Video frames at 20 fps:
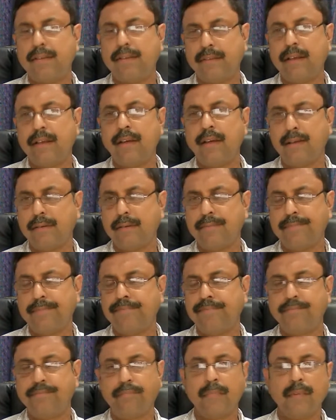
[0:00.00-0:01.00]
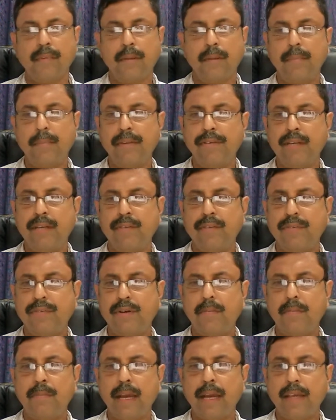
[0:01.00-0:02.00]
a mistake
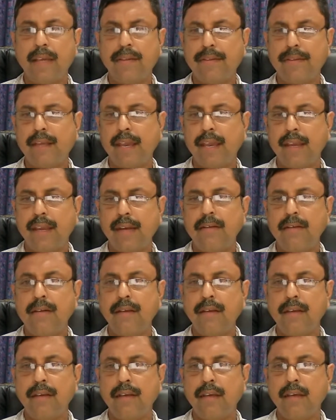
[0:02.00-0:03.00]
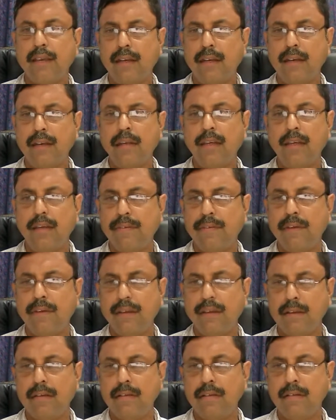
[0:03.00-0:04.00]
from my side in
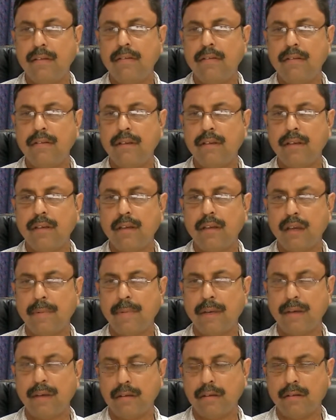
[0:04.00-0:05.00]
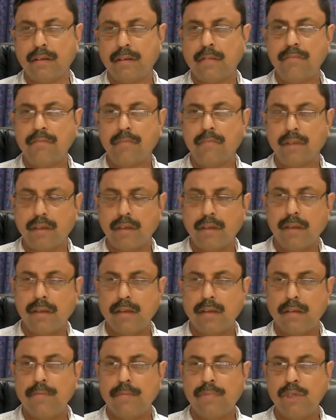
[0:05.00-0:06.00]
giving, I mean,
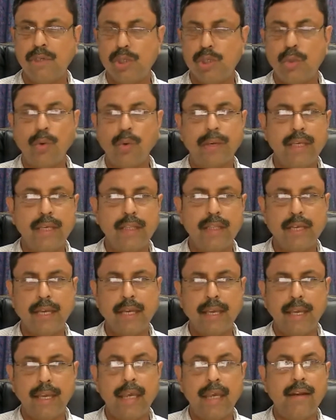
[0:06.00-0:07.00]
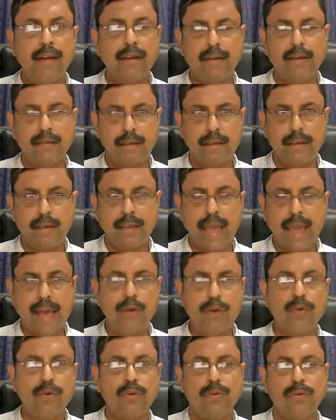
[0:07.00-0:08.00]
showing the
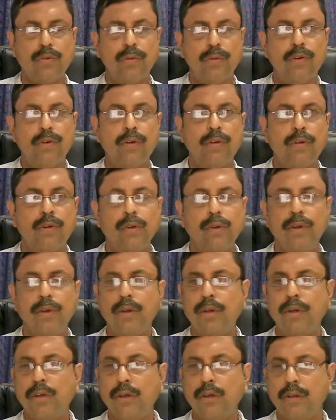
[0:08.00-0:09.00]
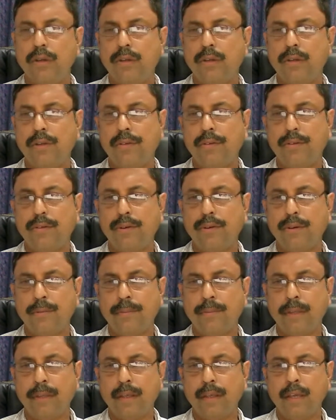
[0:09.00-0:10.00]
arrow, you know.
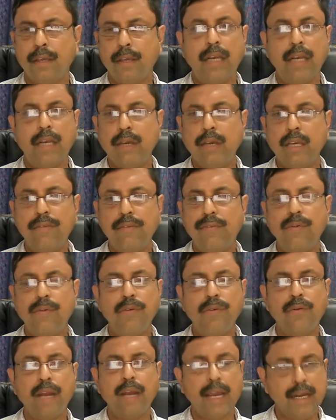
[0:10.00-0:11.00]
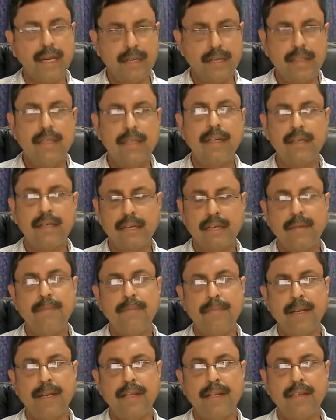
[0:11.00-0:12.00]
So anyway, if you write the
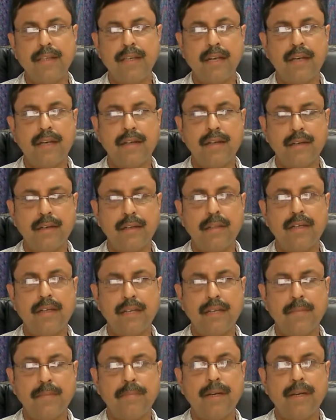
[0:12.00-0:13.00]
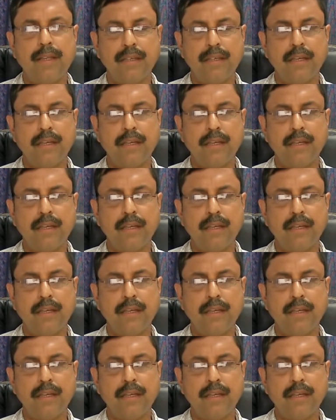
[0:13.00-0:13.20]
temperature